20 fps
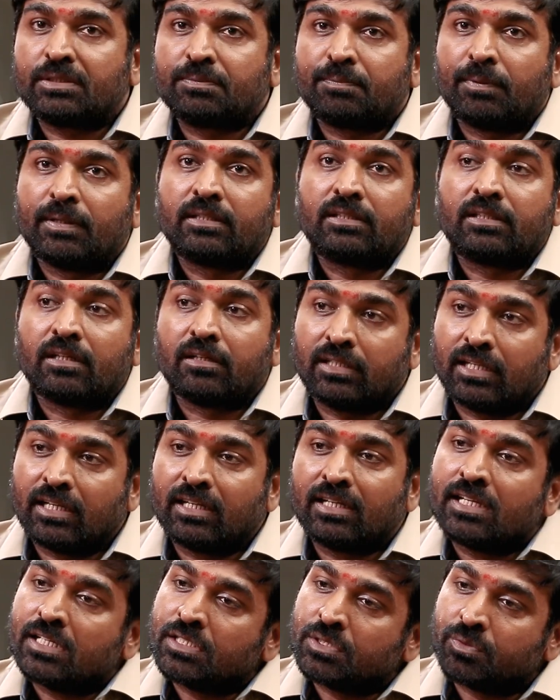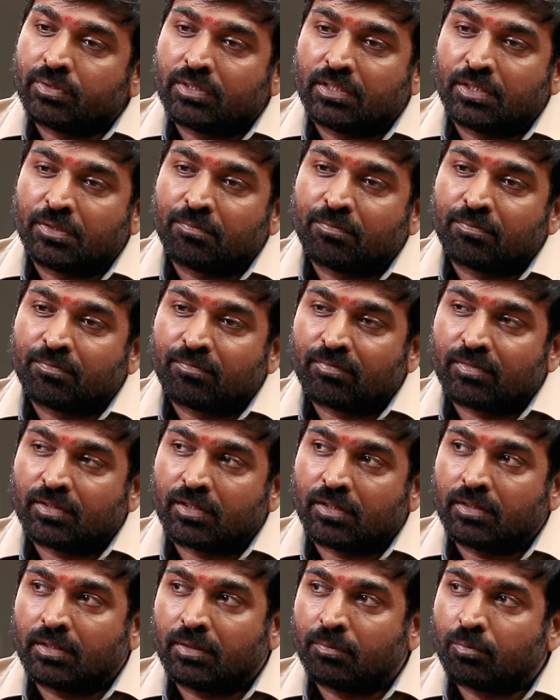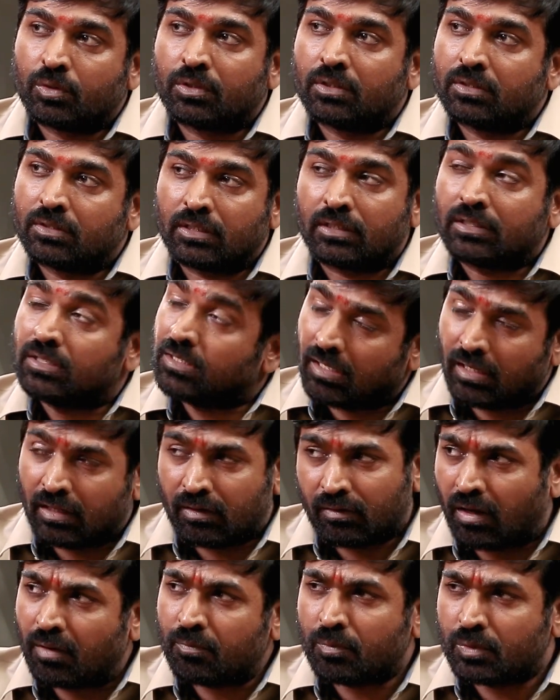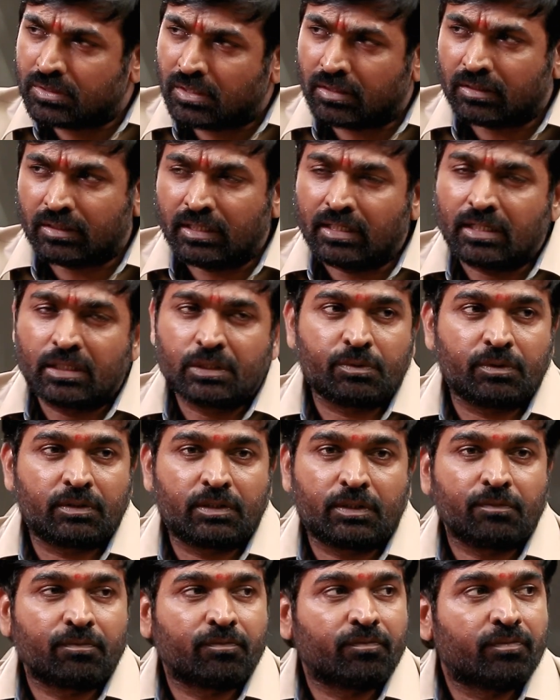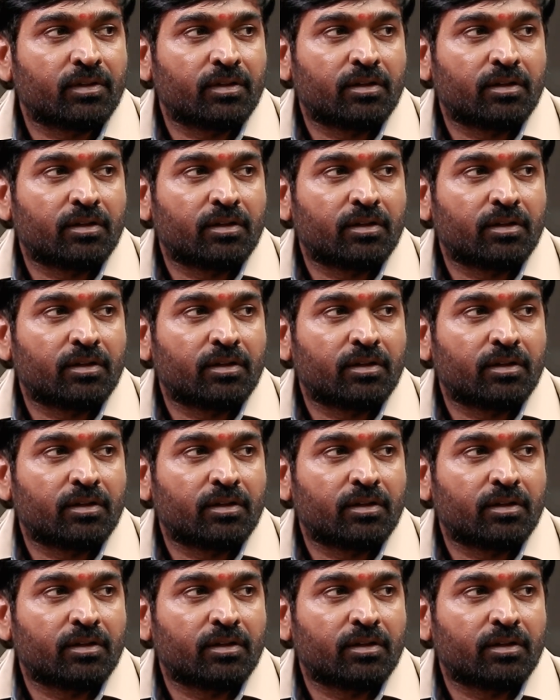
spent 30 days with him, 30, more than 30, uh, almost 30 days with him.